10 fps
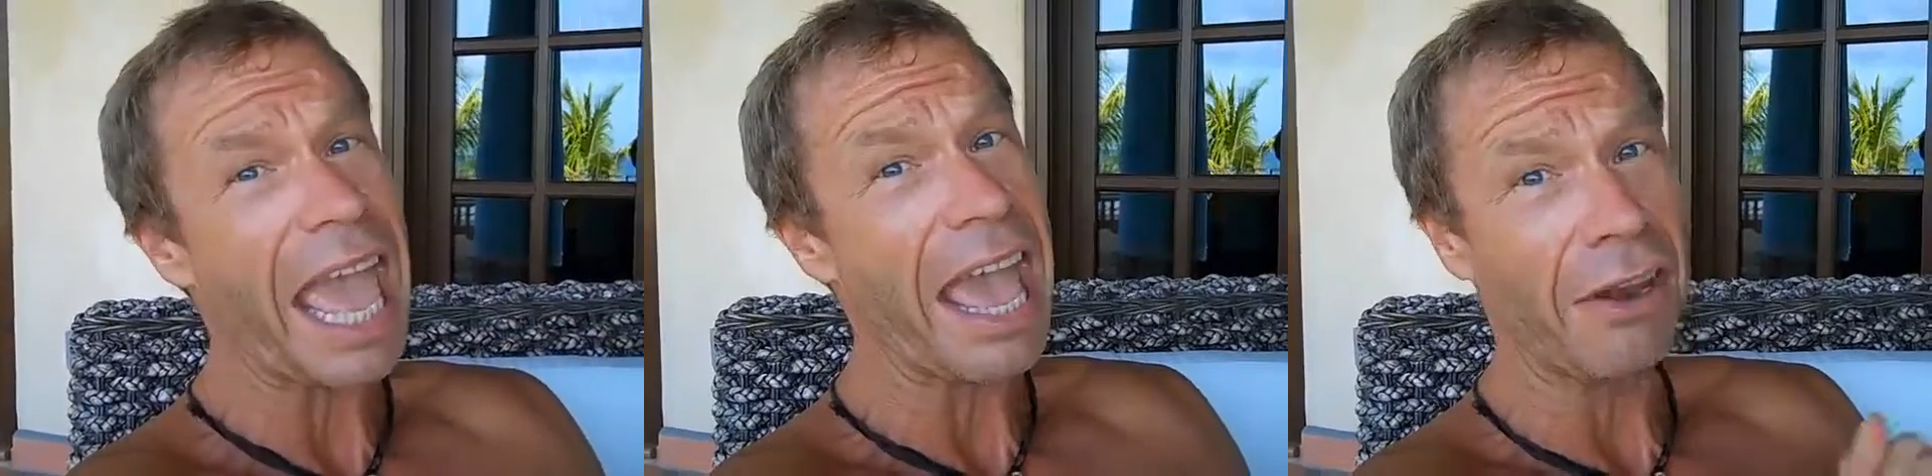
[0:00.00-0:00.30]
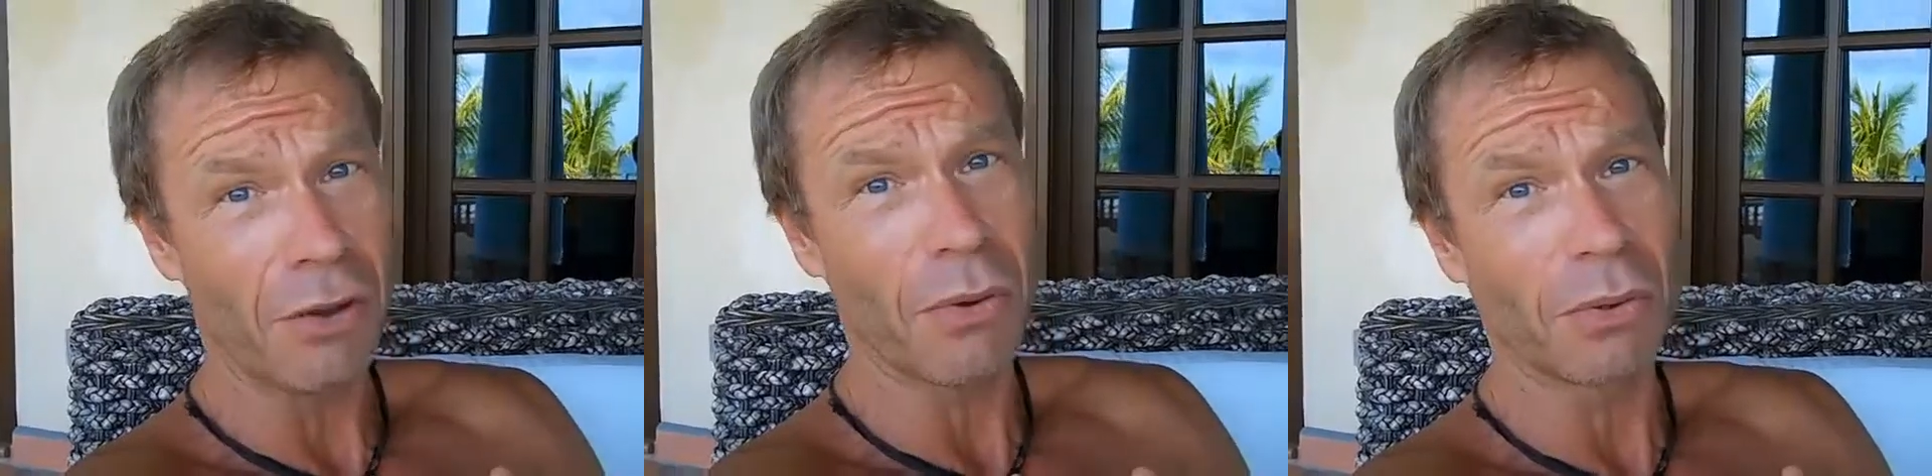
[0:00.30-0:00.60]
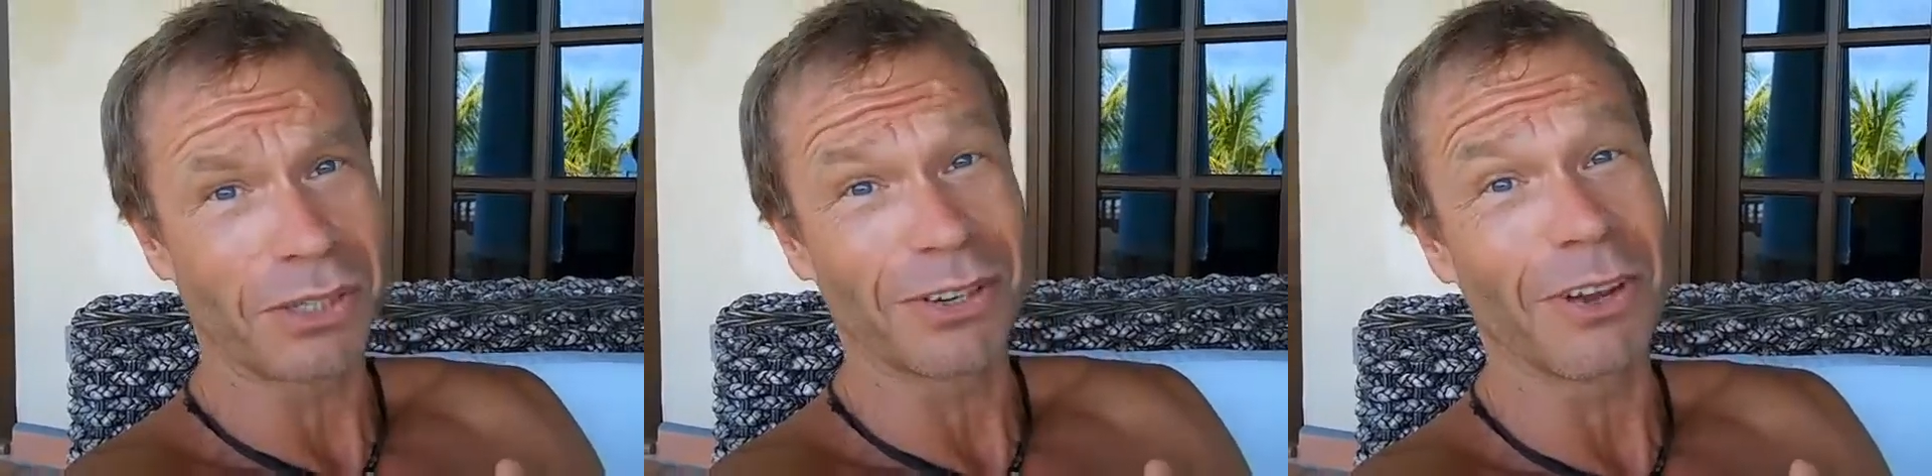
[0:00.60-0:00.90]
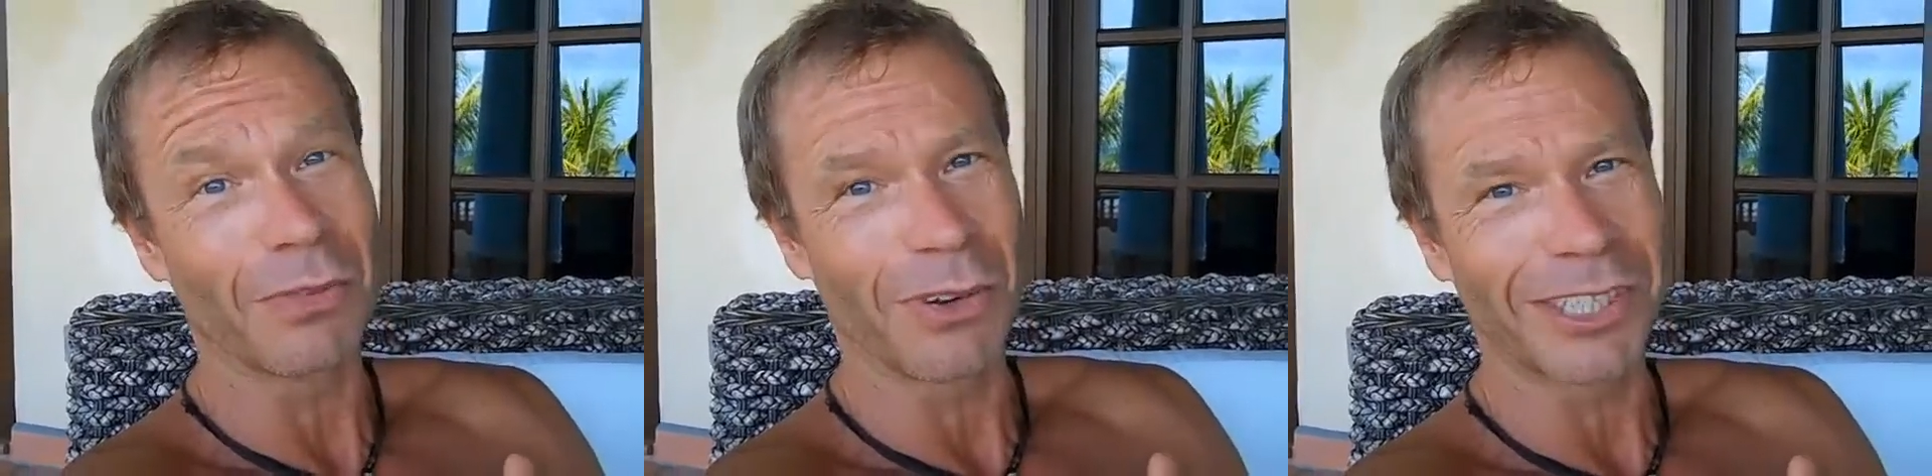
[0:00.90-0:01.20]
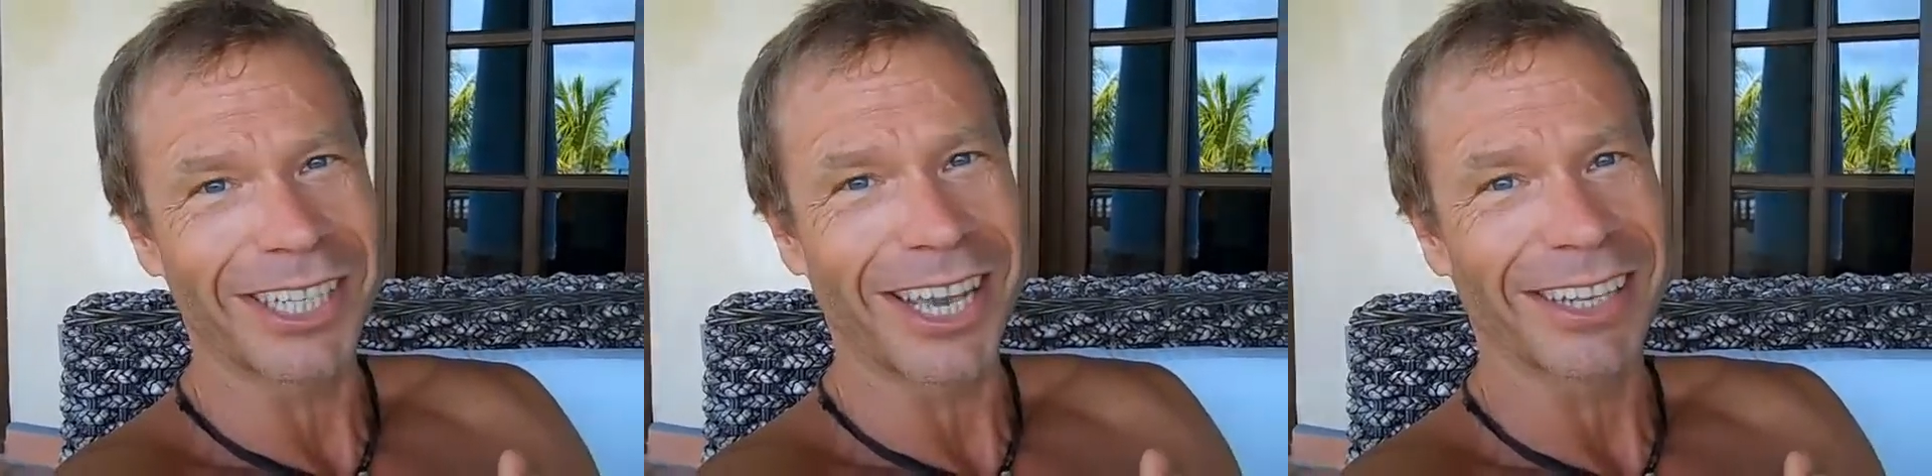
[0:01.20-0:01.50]
and old here on
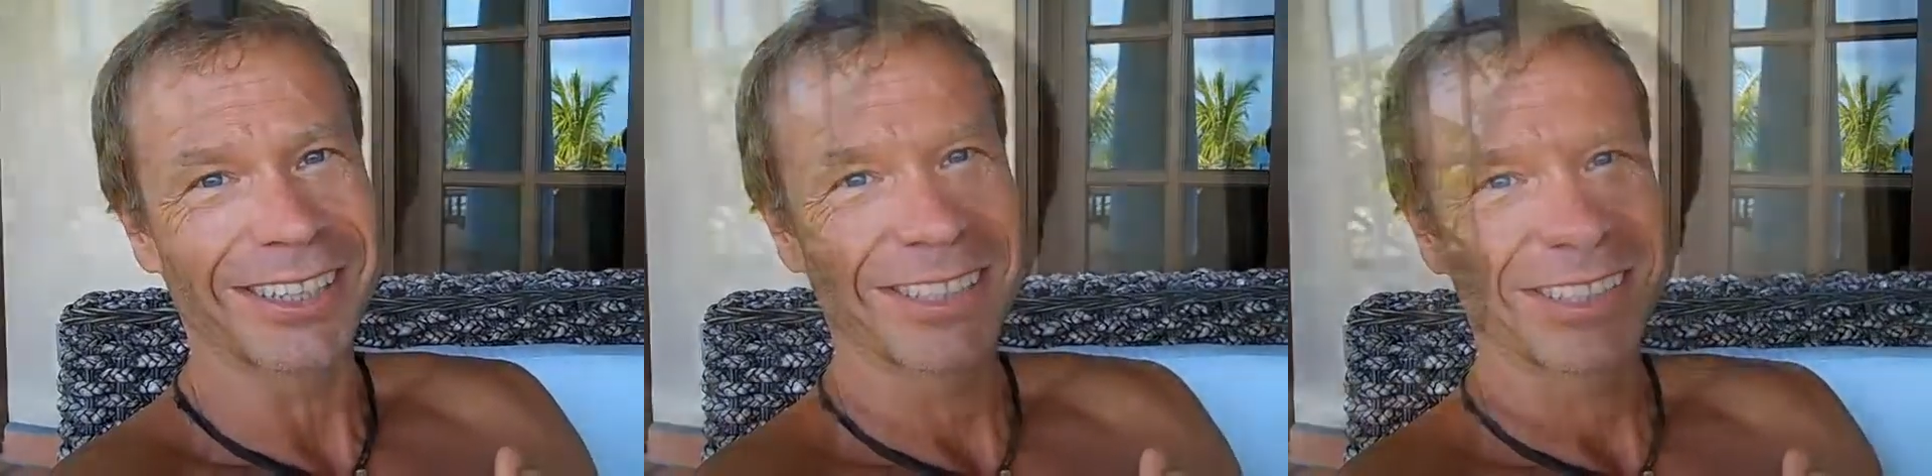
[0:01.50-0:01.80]
Roatan.